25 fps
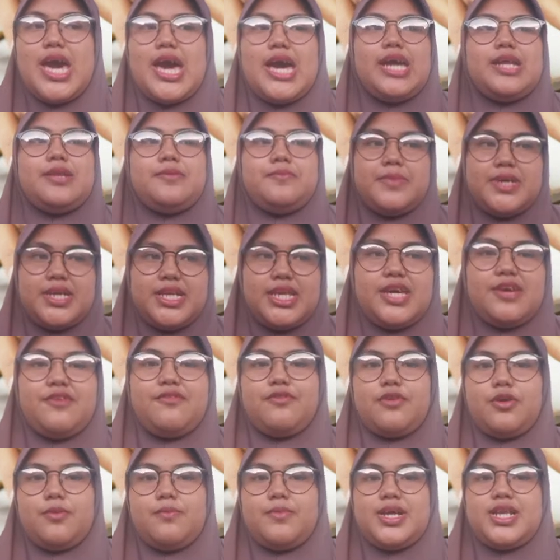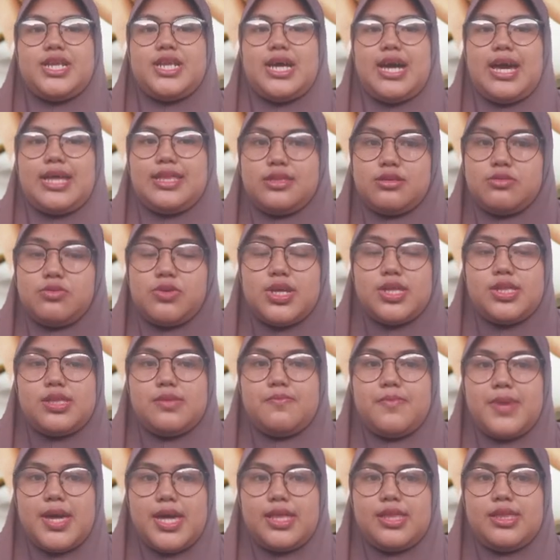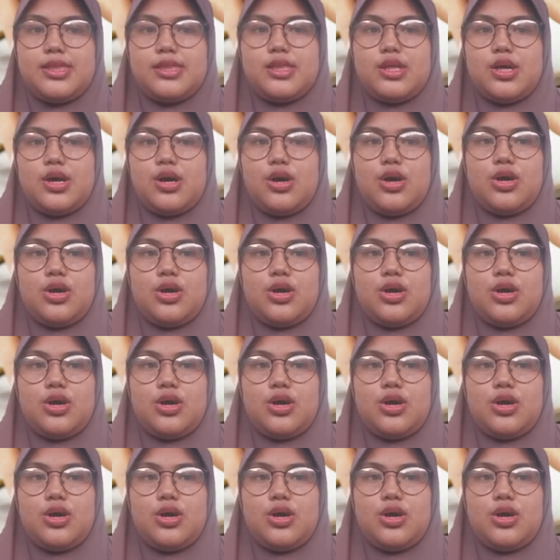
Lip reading: and meaning from an utterance based